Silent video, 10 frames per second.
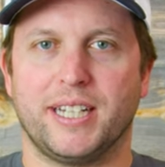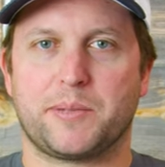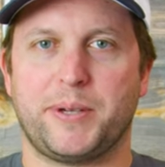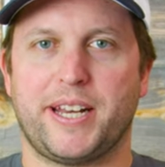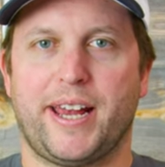
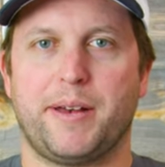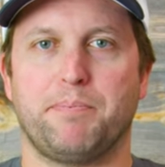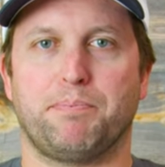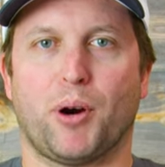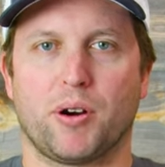Litespeed
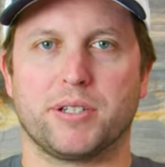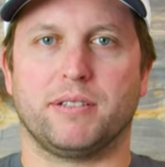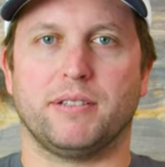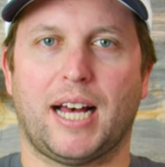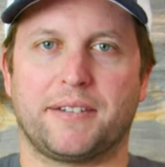M borrows
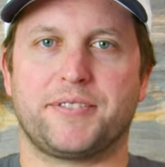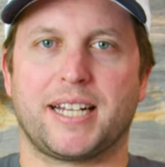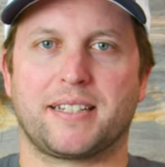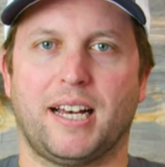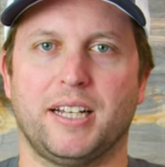a lot of
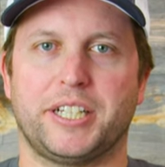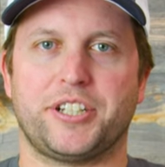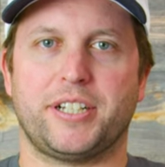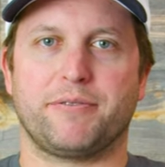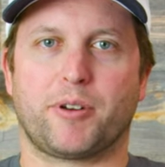
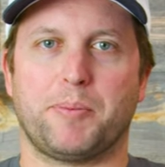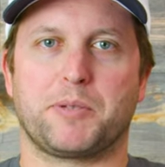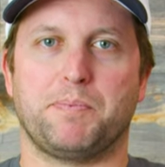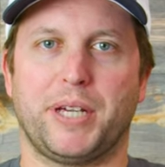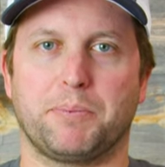technology from
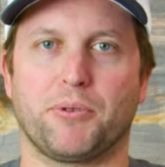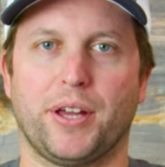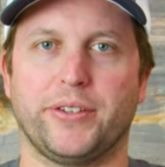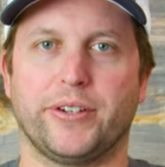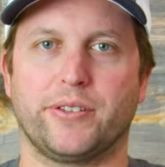its big
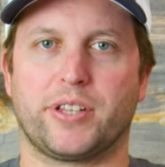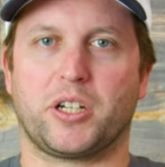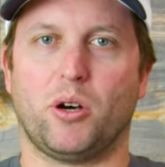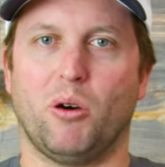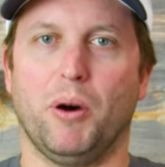brother, the
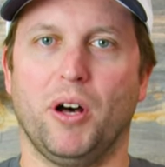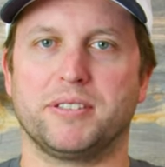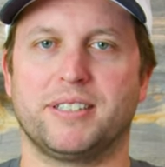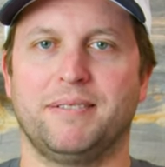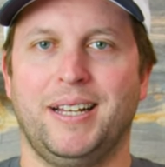
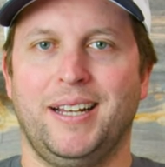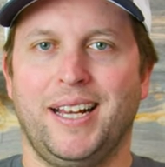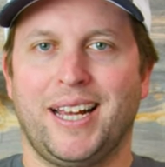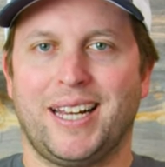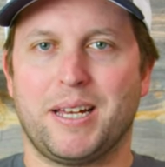Cobalt.
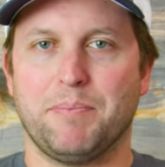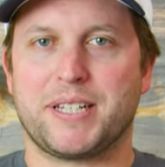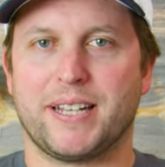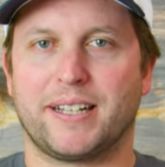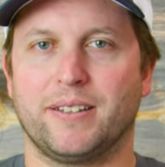And in
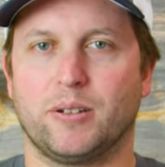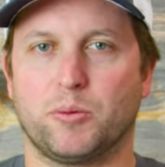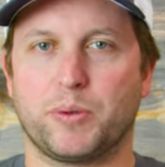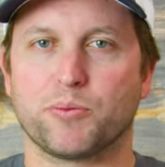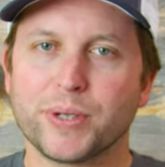particular,
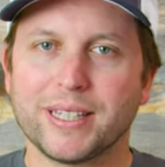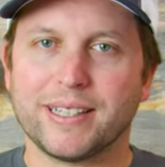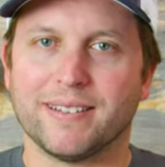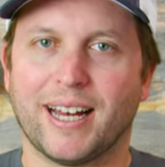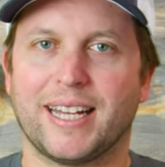we
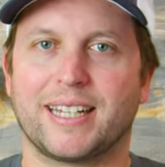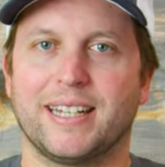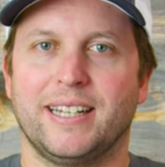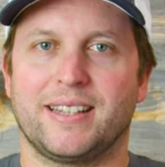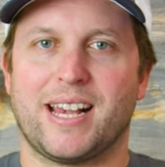really like
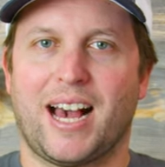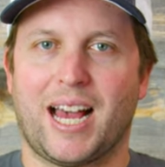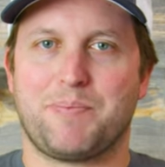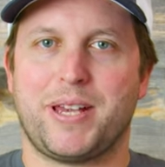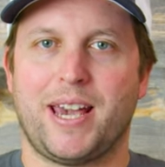the
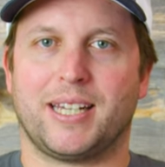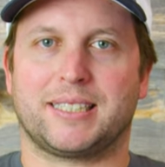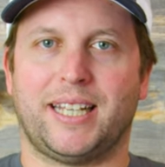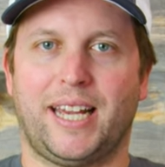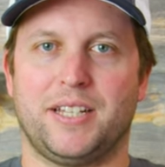
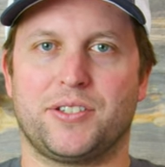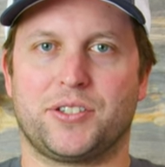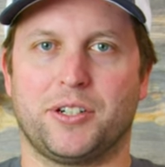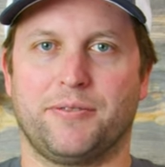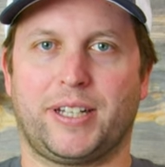IPX8
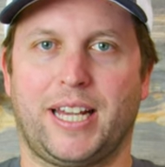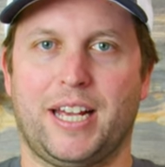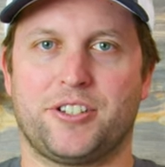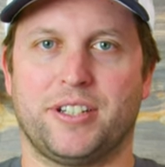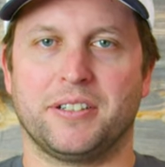
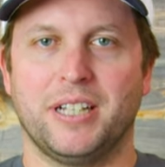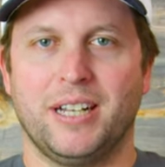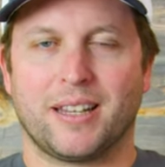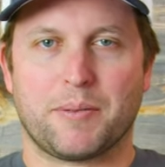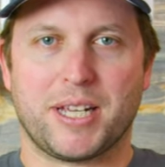certification.
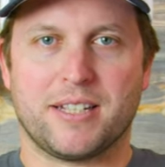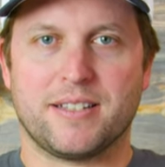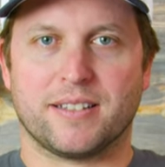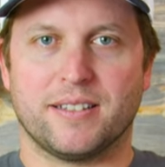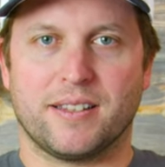That
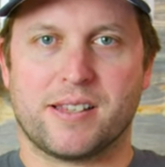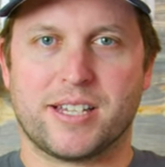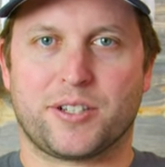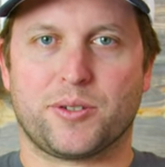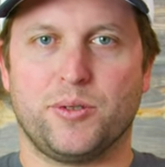means
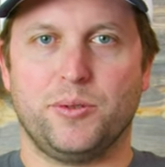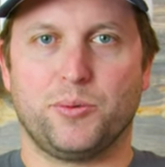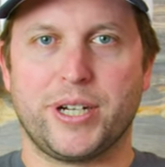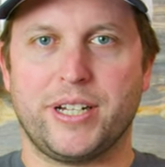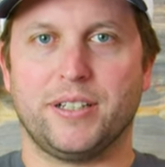this
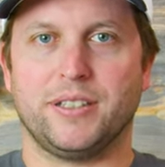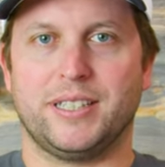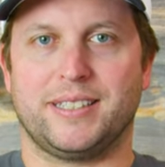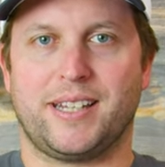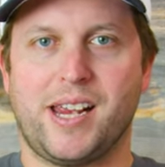reel
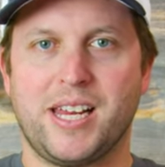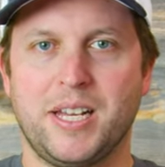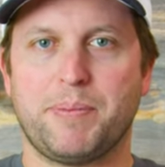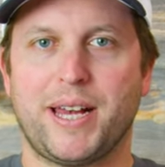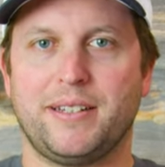is
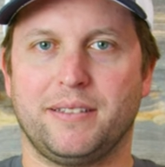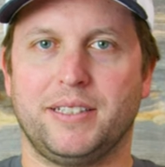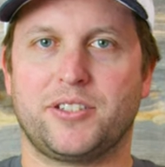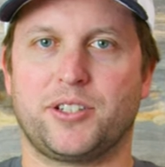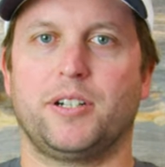
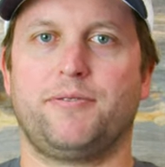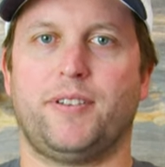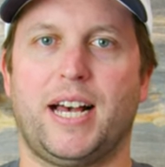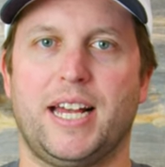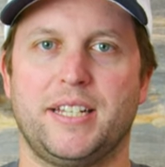independently
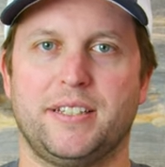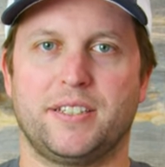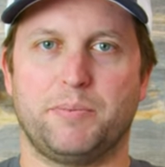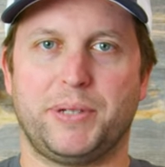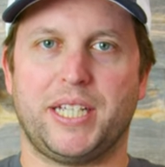certified
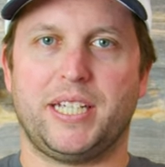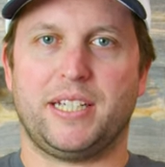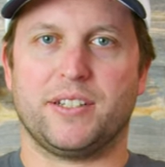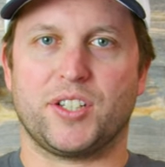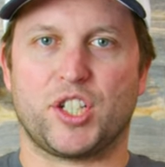to
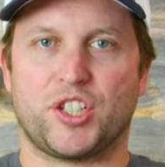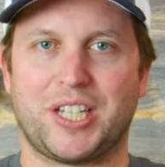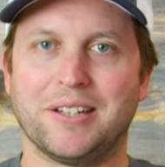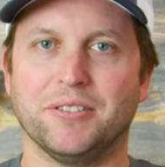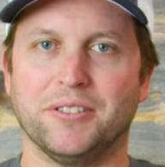be
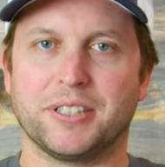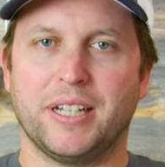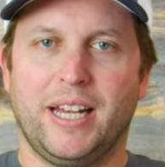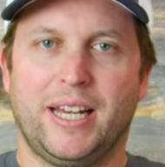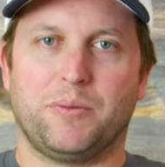sealed.
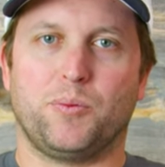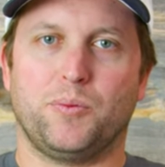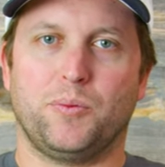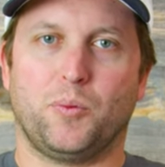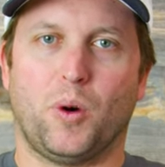And
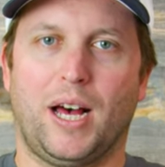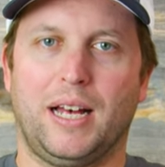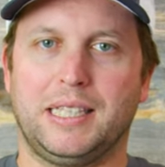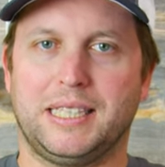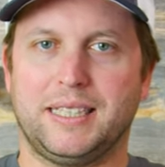
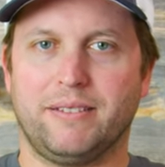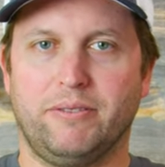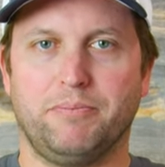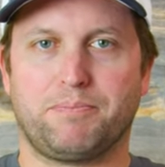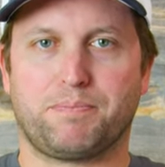while
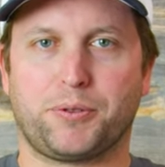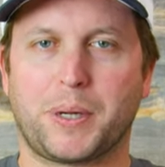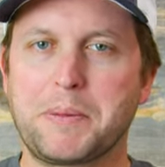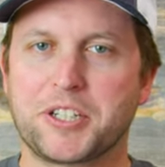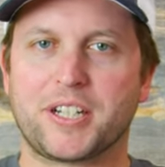
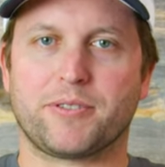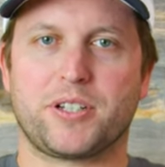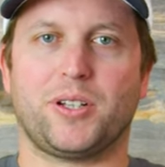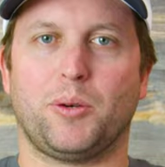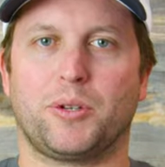pretty much every
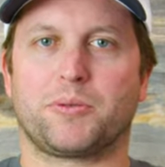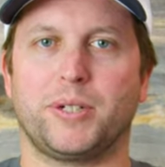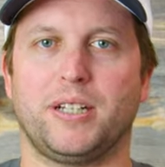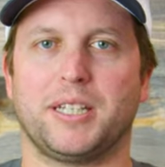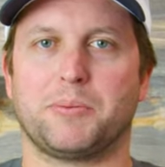saltwater
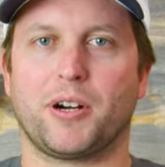reel on the